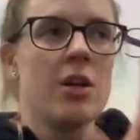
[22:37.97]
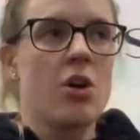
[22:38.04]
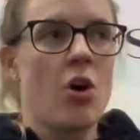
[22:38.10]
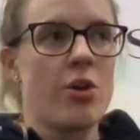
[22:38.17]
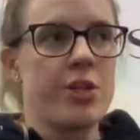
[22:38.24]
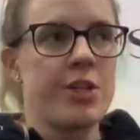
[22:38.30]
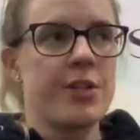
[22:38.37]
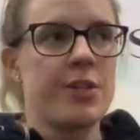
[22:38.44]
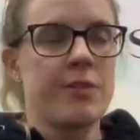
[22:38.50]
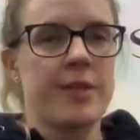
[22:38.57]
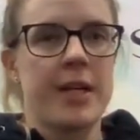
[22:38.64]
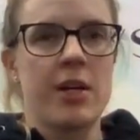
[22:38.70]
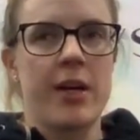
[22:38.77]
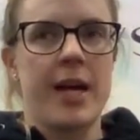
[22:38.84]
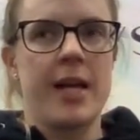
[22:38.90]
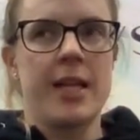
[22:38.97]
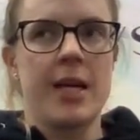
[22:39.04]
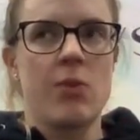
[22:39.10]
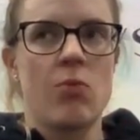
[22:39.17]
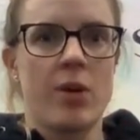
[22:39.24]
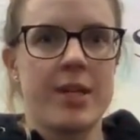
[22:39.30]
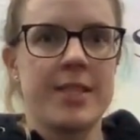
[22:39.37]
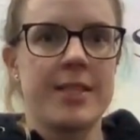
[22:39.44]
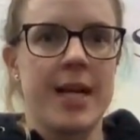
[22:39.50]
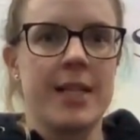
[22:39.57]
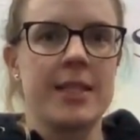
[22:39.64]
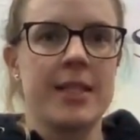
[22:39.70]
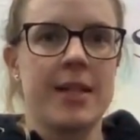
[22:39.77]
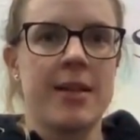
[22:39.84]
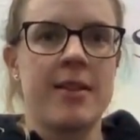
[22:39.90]
conscious of like, okay, like what
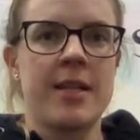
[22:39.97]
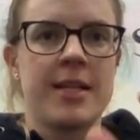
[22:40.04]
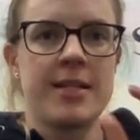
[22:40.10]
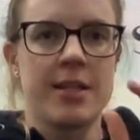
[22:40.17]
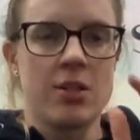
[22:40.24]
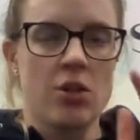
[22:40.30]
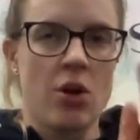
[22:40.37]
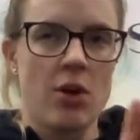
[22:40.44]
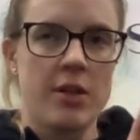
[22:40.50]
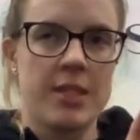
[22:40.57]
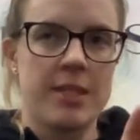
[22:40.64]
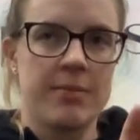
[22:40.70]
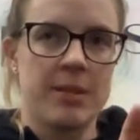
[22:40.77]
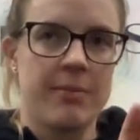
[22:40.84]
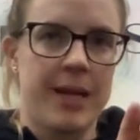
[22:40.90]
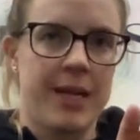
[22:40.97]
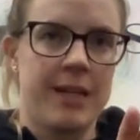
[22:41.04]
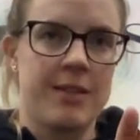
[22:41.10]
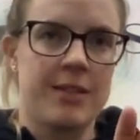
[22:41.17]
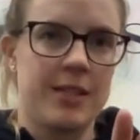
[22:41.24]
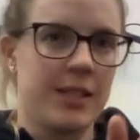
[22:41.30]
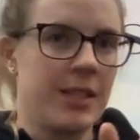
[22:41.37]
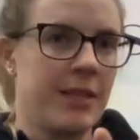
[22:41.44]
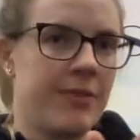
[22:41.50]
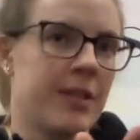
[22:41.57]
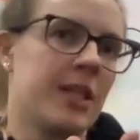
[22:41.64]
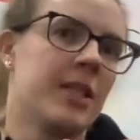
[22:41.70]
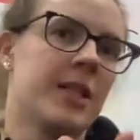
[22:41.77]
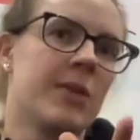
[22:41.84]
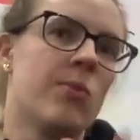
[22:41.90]
exactly are the things that noticeably make it
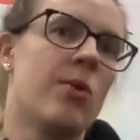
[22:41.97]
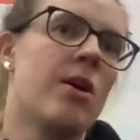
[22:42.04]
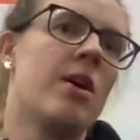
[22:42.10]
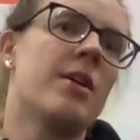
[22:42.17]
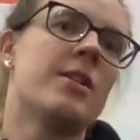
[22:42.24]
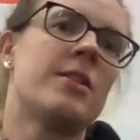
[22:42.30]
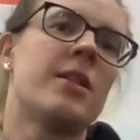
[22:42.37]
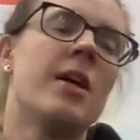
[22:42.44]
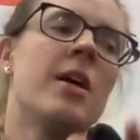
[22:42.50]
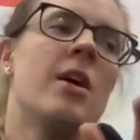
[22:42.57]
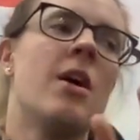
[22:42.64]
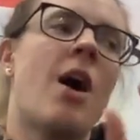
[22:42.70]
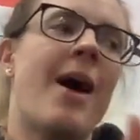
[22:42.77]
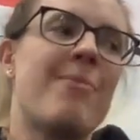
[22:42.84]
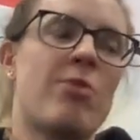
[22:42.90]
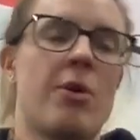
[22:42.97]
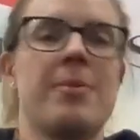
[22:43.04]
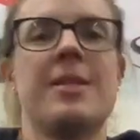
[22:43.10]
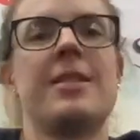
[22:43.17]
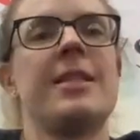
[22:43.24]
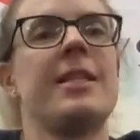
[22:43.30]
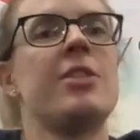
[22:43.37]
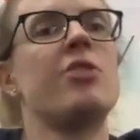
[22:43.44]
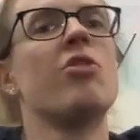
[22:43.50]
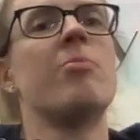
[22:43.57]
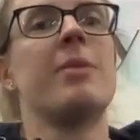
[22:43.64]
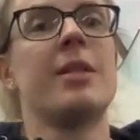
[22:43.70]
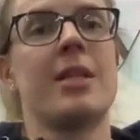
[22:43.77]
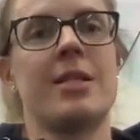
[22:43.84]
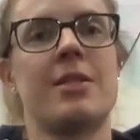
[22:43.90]
significantly worse? I probably just need to do a
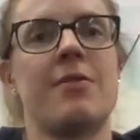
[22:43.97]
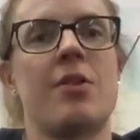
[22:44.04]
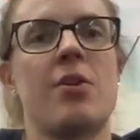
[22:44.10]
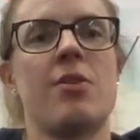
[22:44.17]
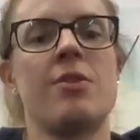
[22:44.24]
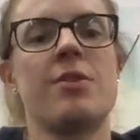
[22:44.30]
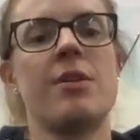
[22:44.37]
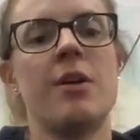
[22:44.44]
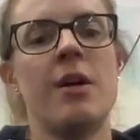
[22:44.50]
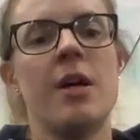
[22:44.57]
bit less of those.